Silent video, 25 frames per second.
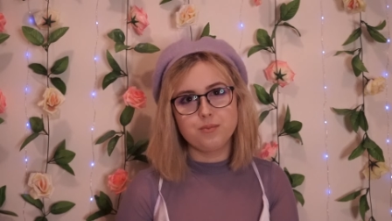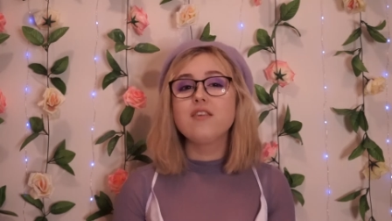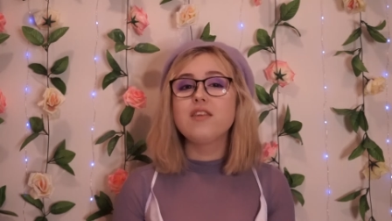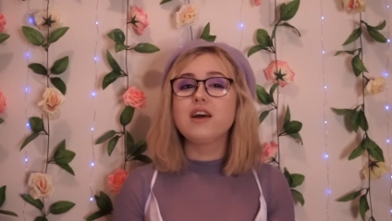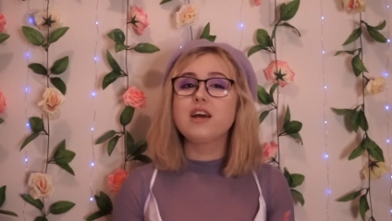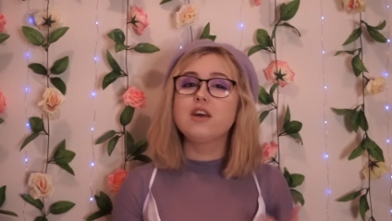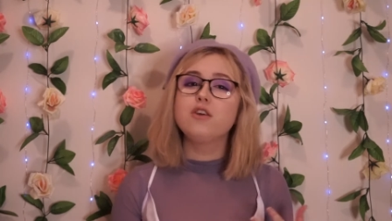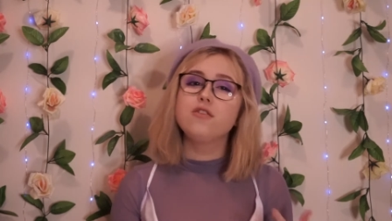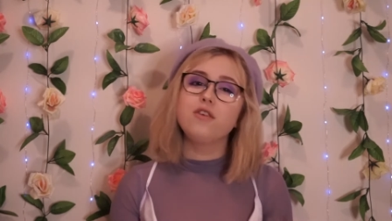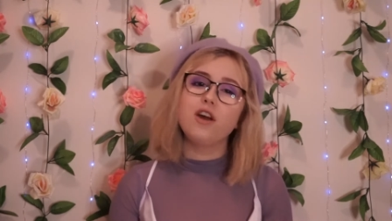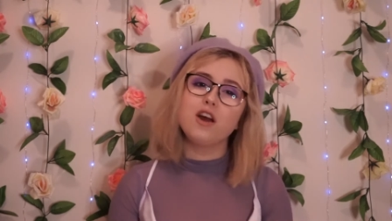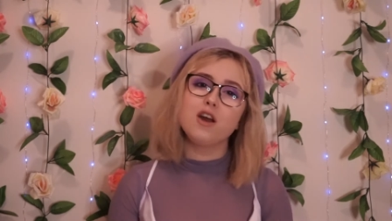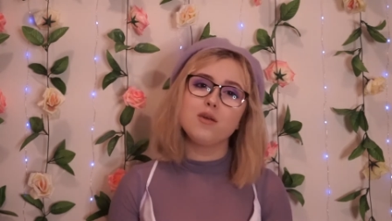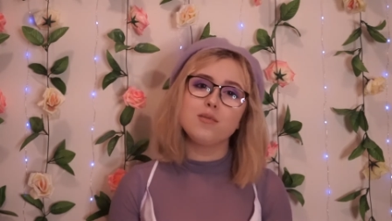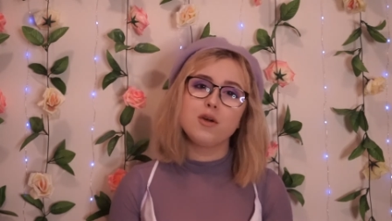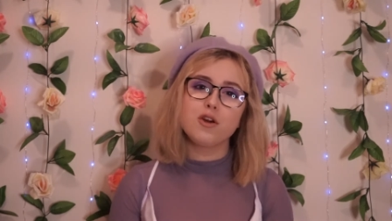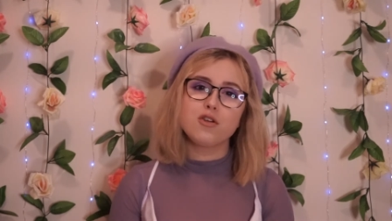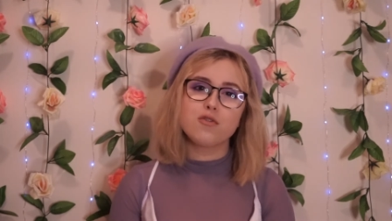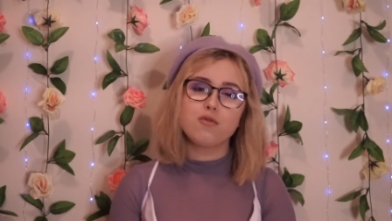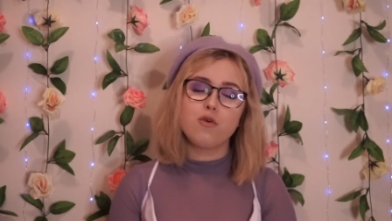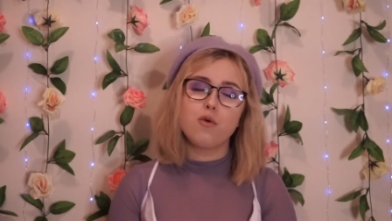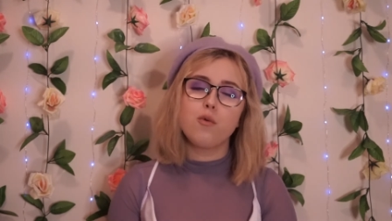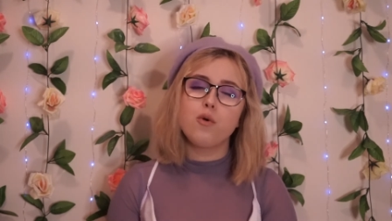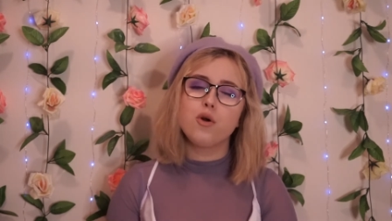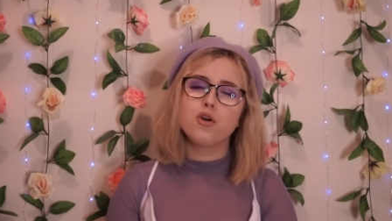Thank you very much
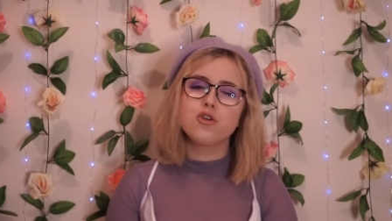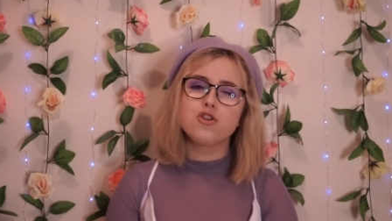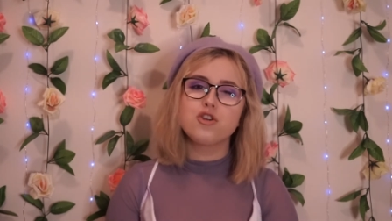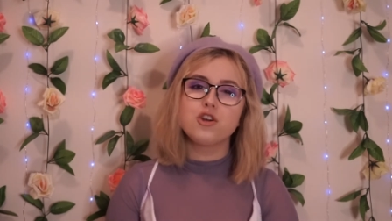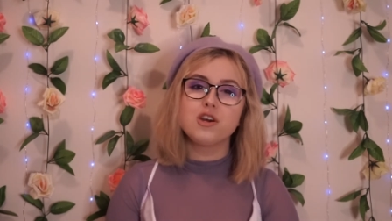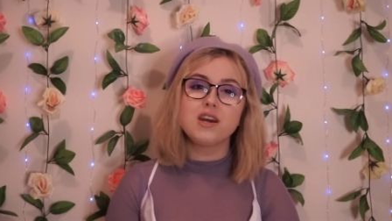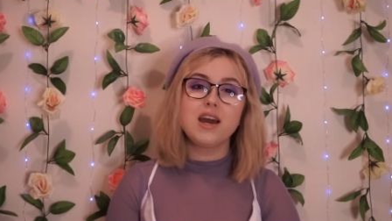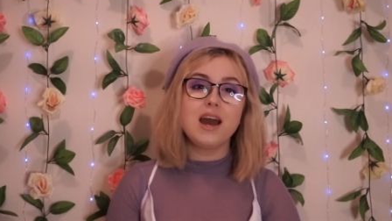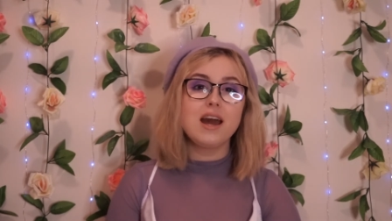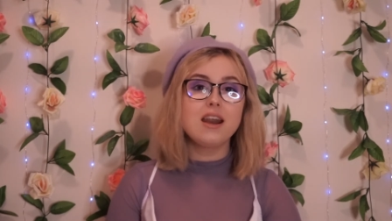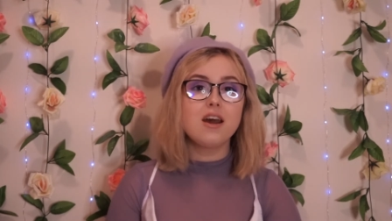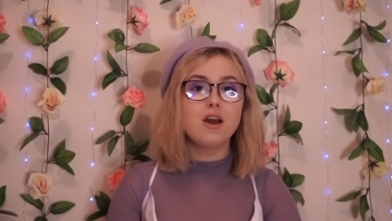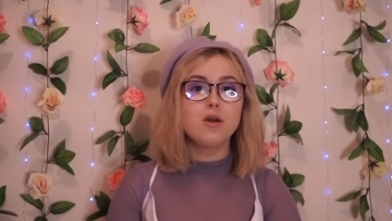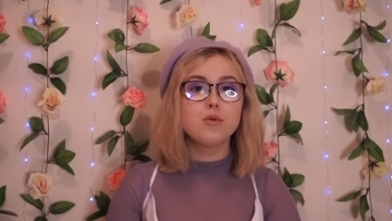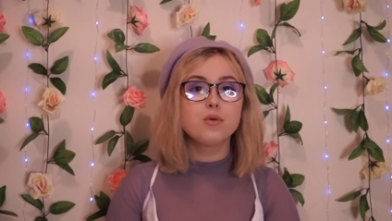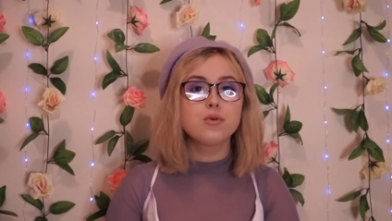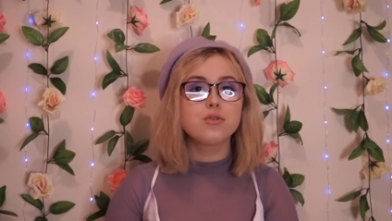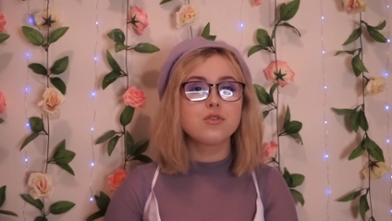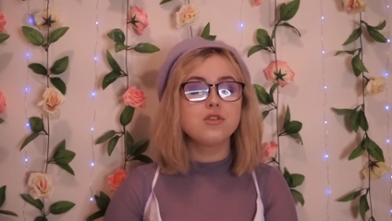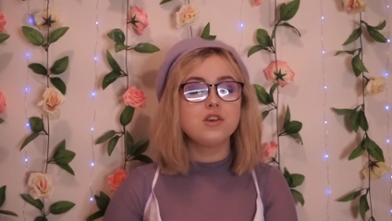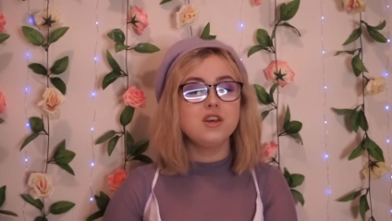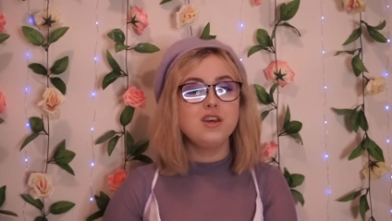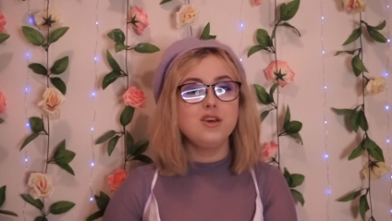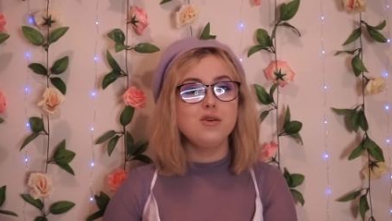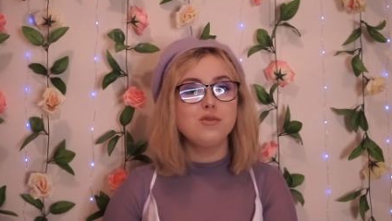for watching, and I will
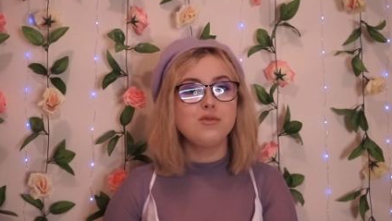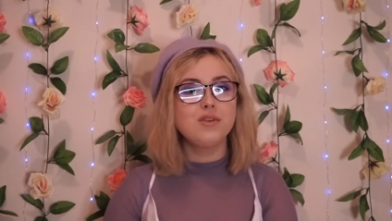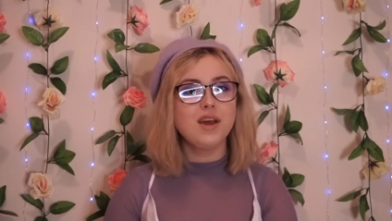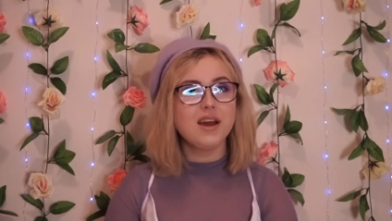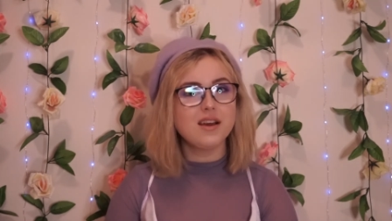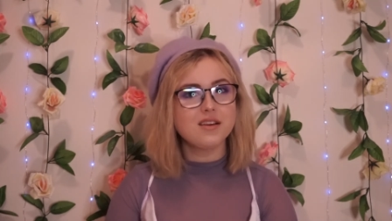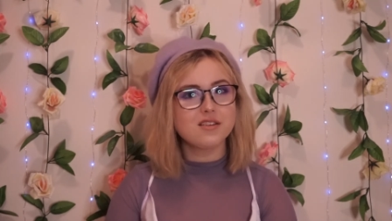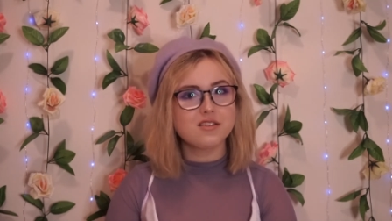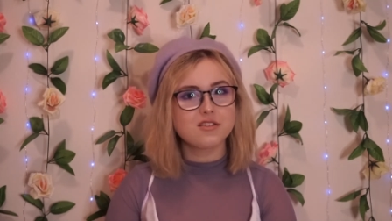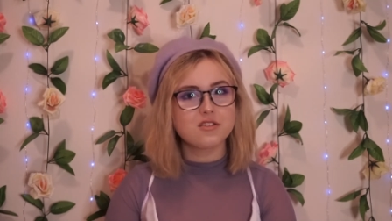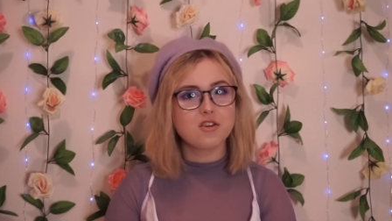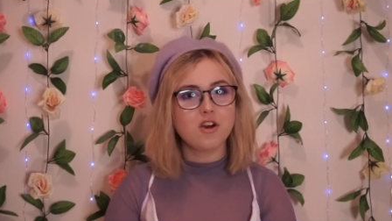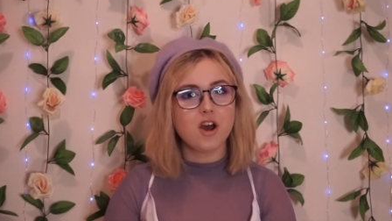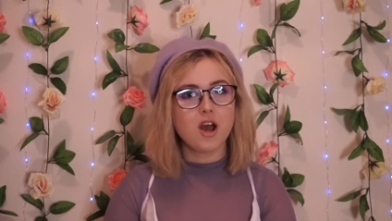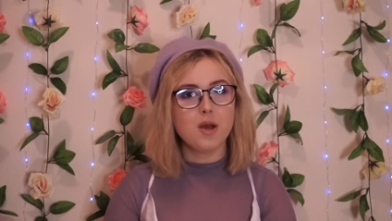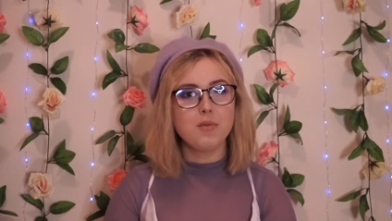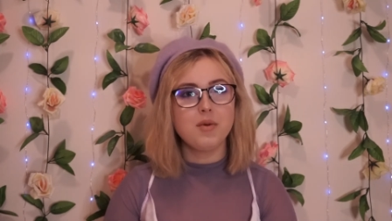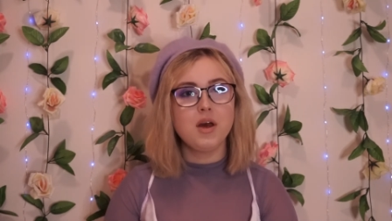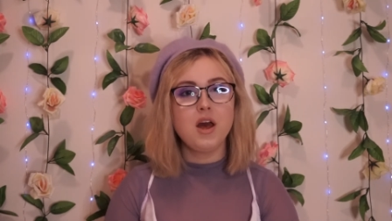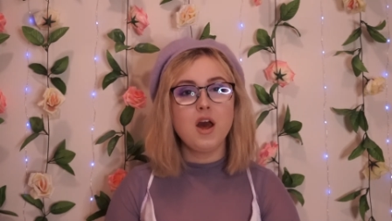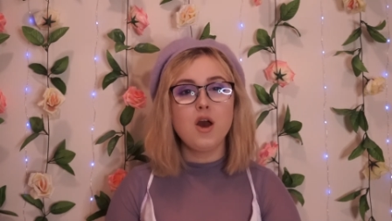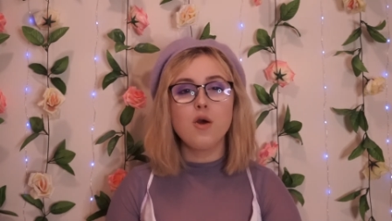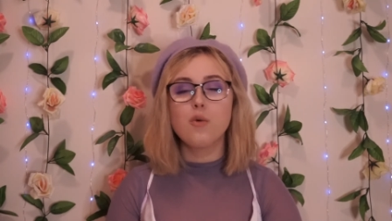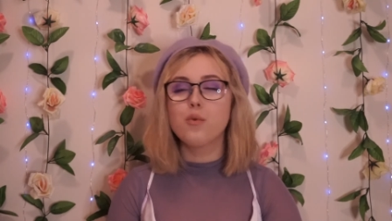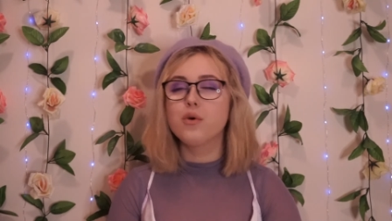see you next time
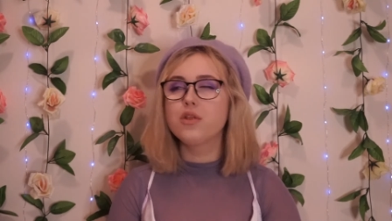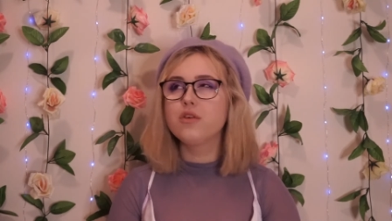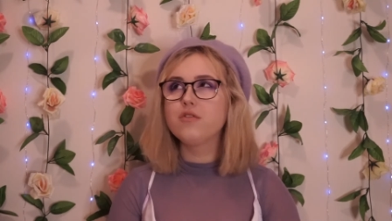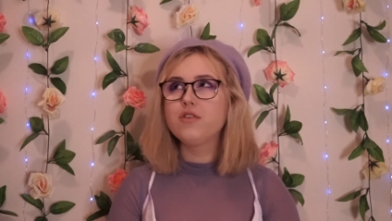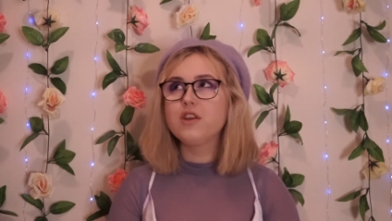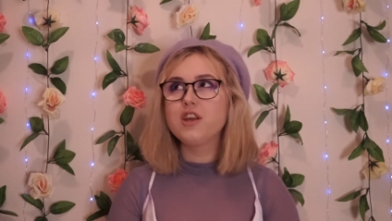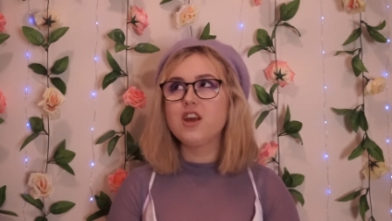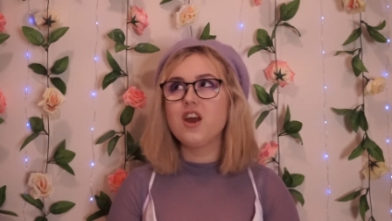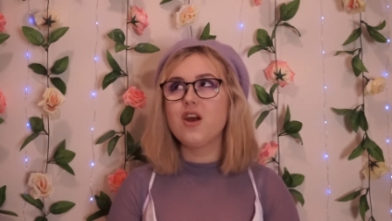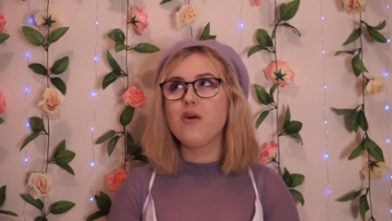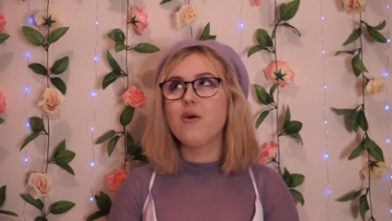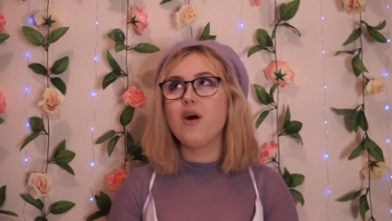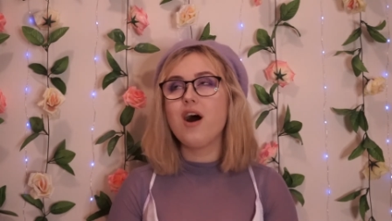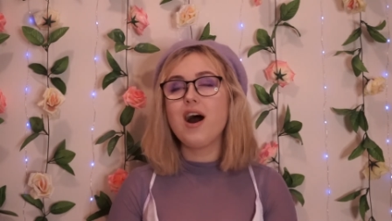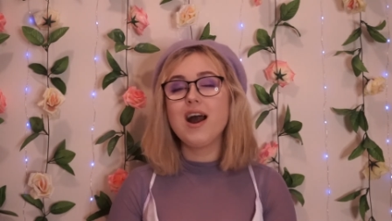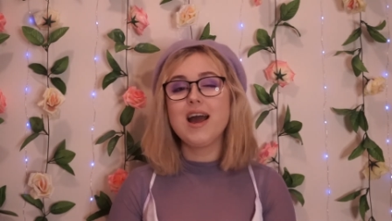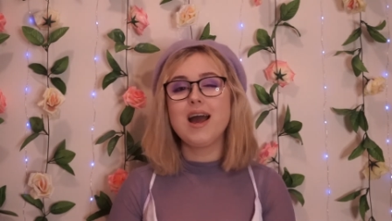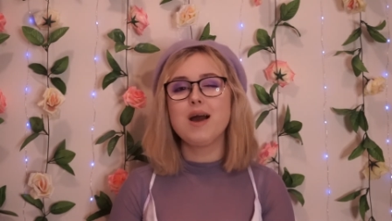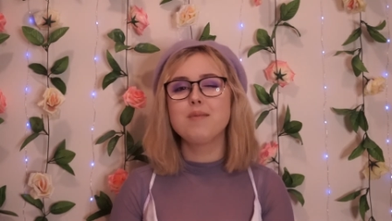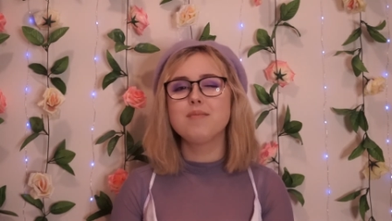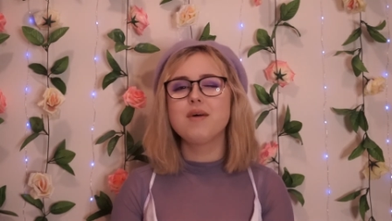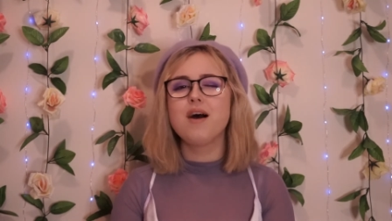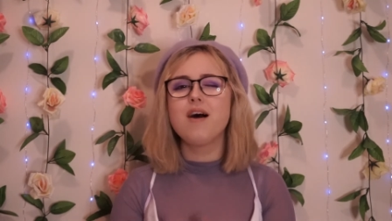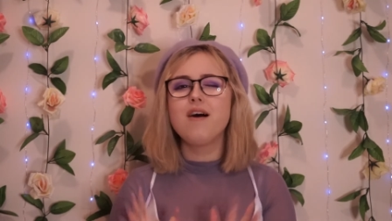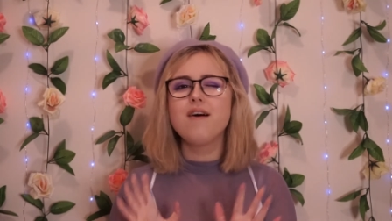with a video I
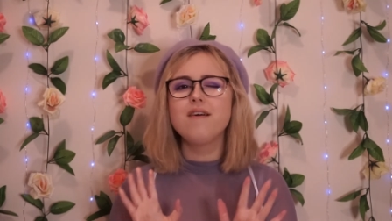am